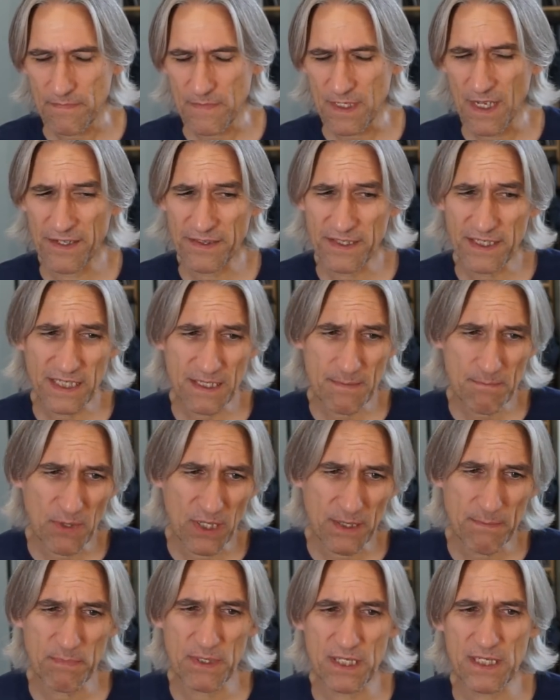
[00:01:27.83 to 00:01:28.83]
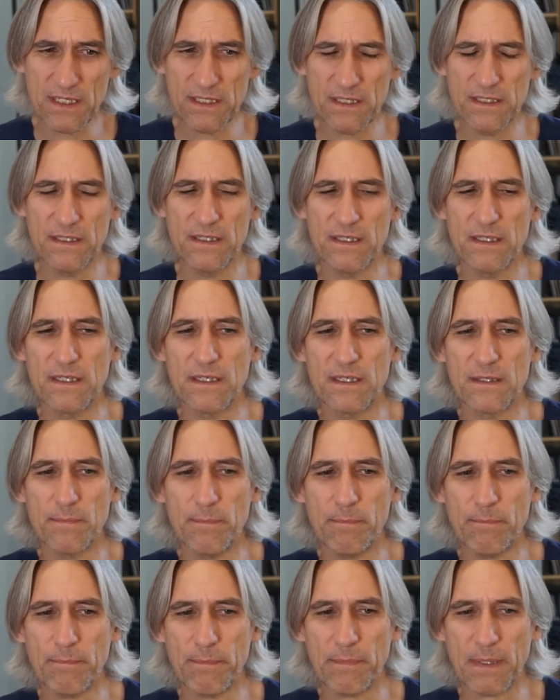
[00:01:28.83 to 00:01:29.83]
I think it might be
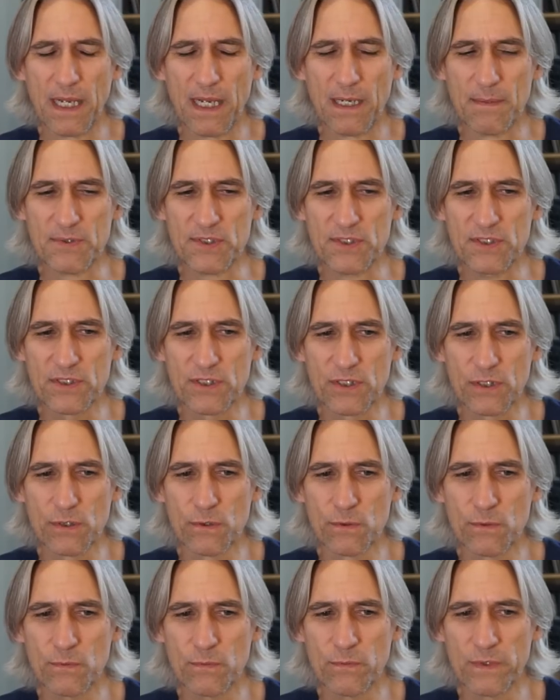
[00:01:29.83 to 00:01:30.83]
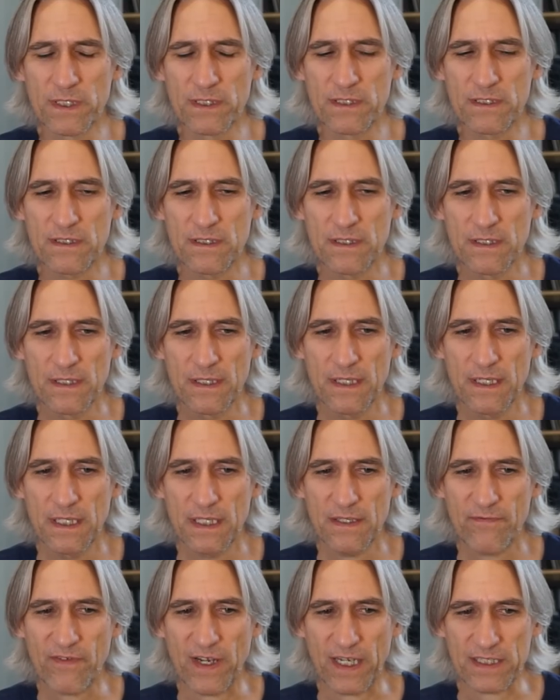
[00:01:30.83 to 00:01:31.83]
perhaps to do with
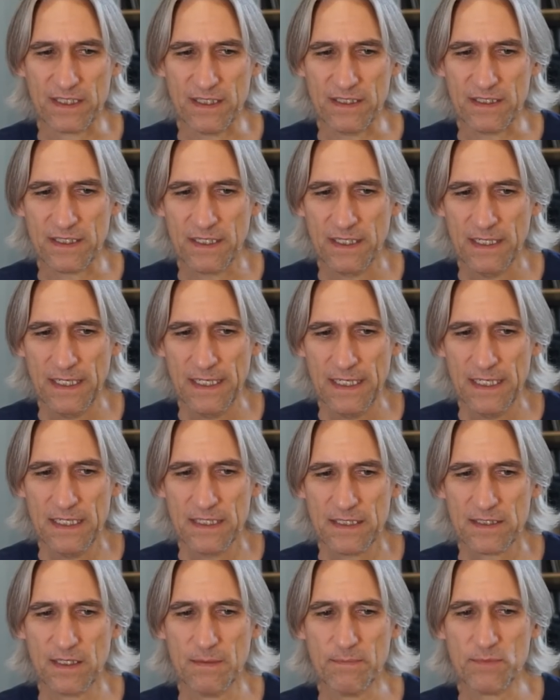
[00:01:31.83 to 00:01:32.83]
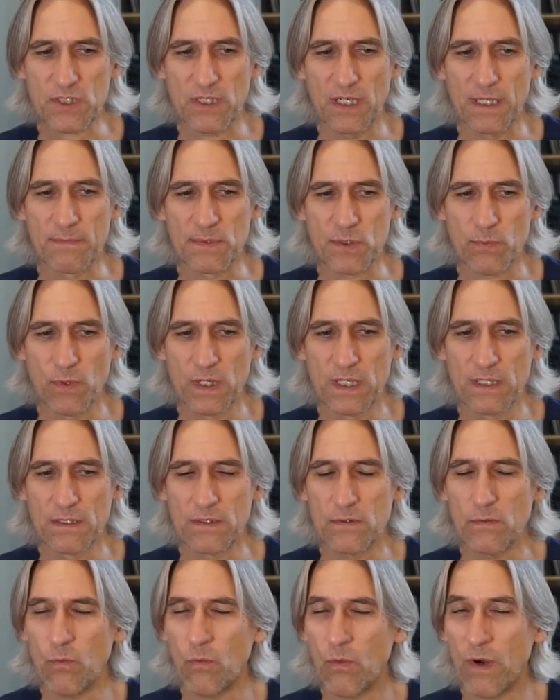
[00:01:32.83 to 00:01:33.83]
the fact that sometimes
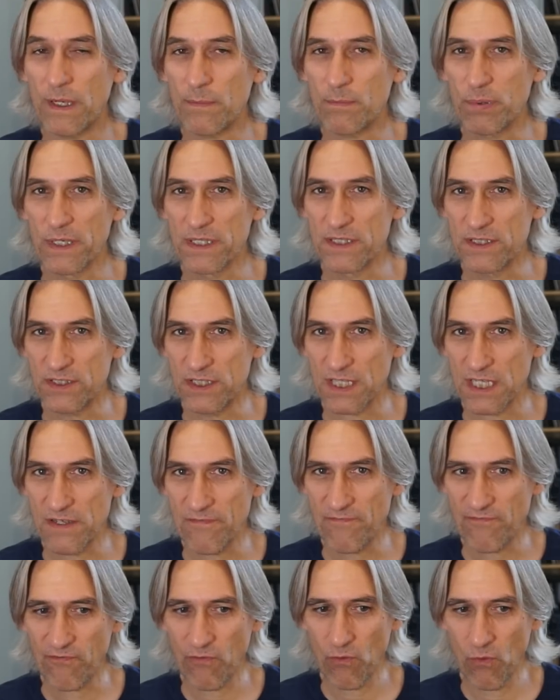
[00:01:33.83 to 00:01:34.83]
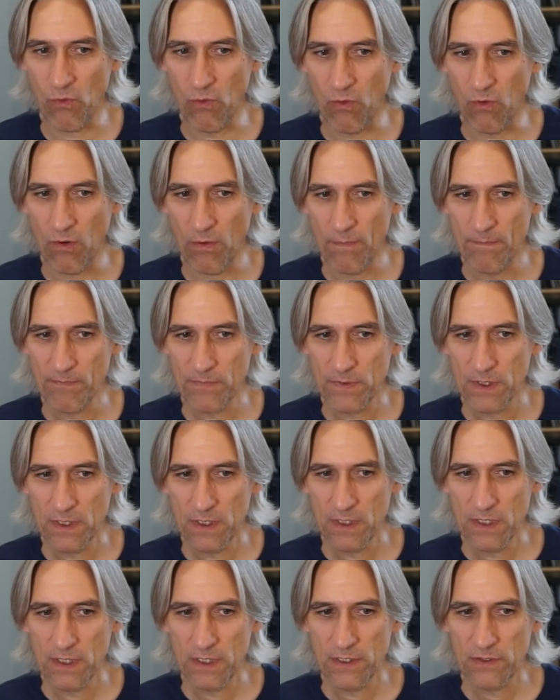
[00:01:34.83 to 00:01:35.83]
when white plays d four,
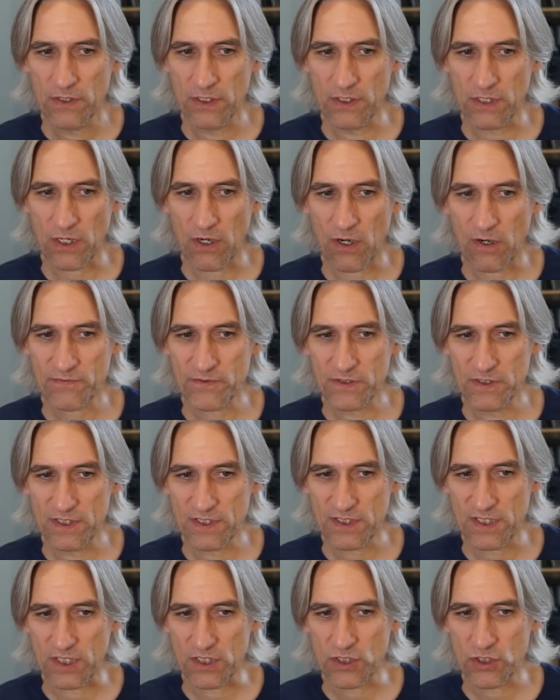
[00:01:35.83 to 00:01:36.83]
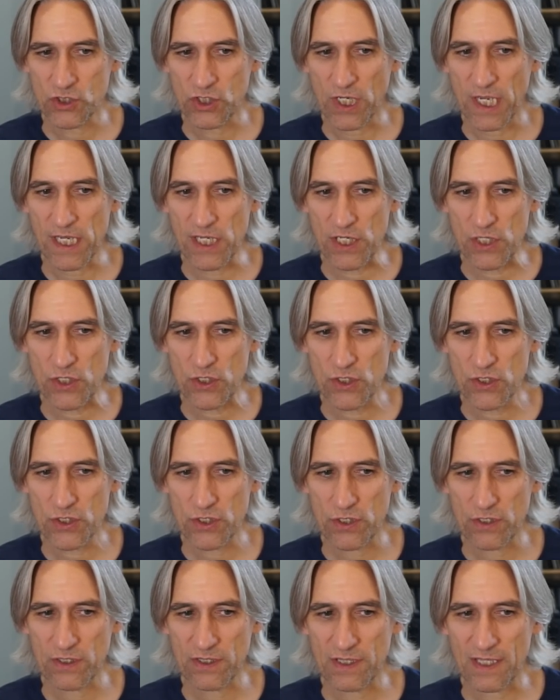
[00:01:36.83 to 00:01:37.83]
that after this
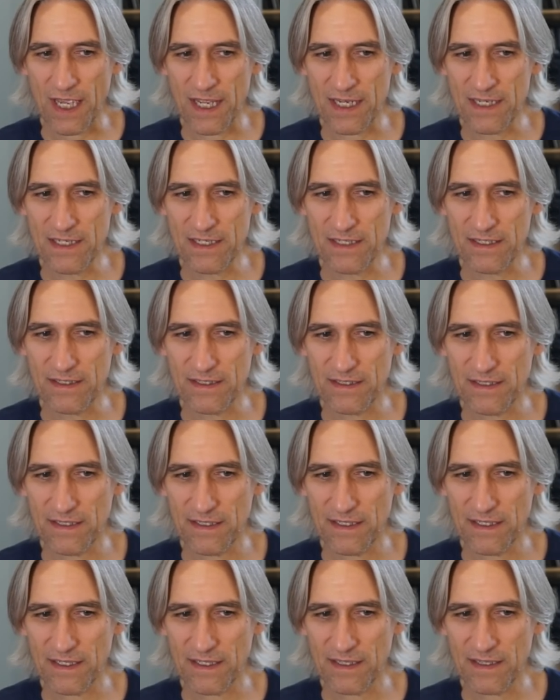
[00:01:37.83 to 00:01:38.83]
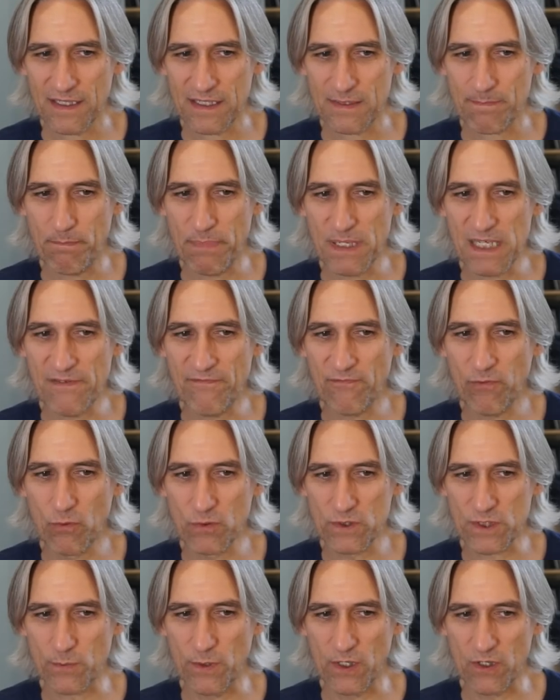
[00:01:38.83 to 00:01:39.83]
exchange, then this b
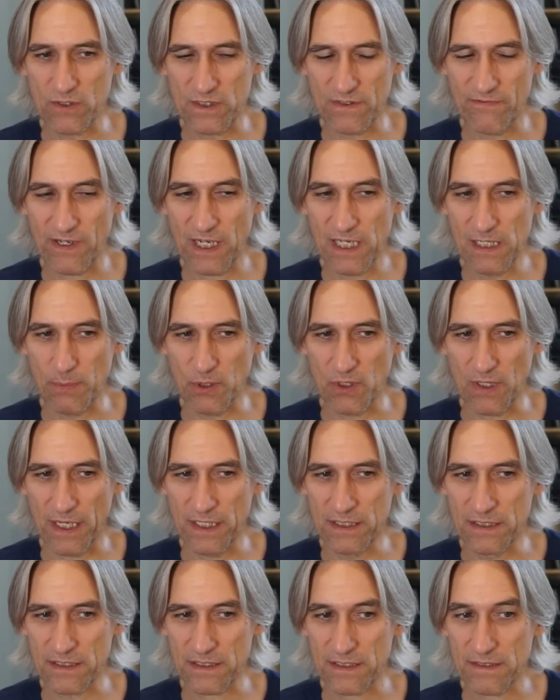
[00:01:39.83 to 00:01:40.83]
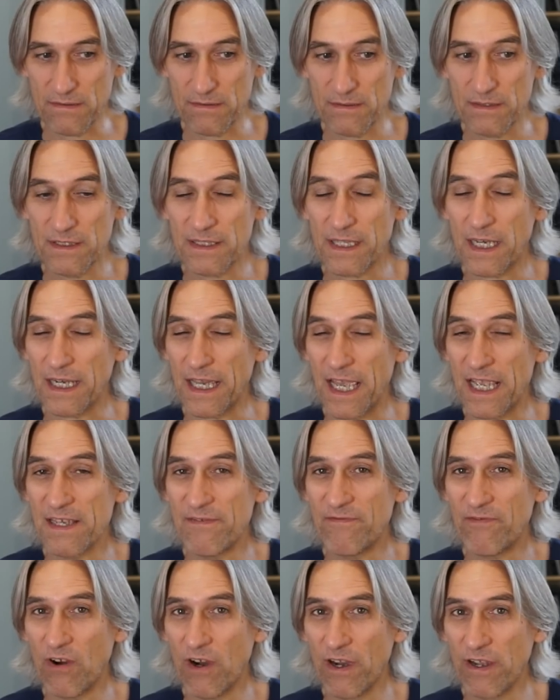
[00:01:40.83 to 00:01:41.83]
four square is available, and that a
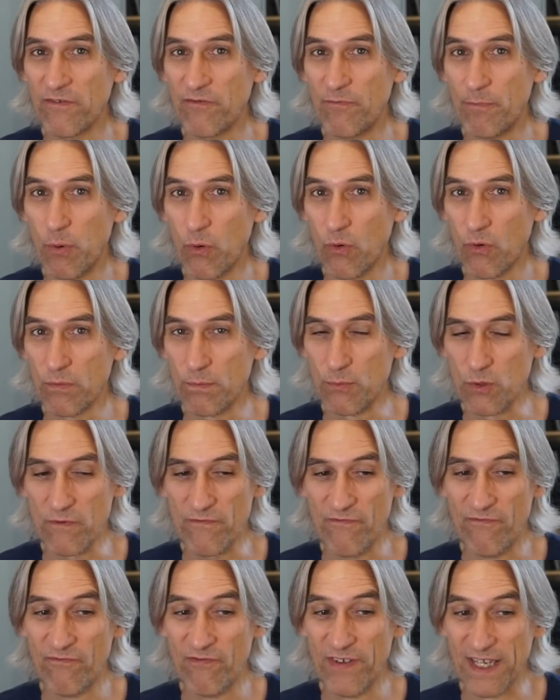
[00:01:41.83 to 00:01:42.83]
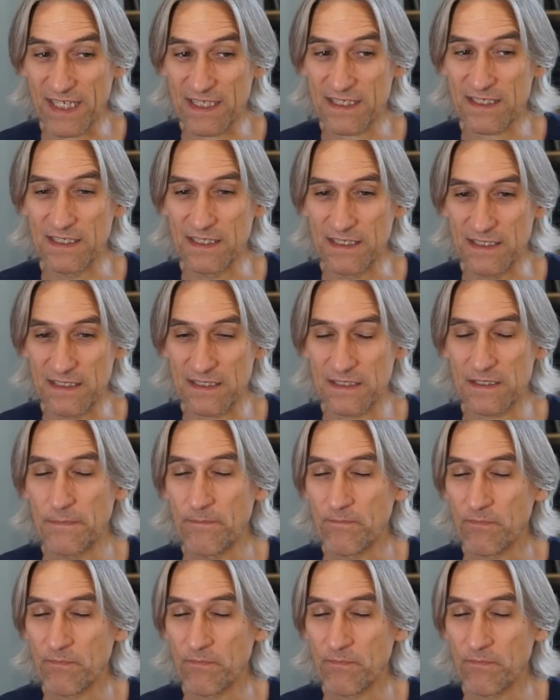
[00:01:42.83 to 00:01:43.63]
five pawn move fixes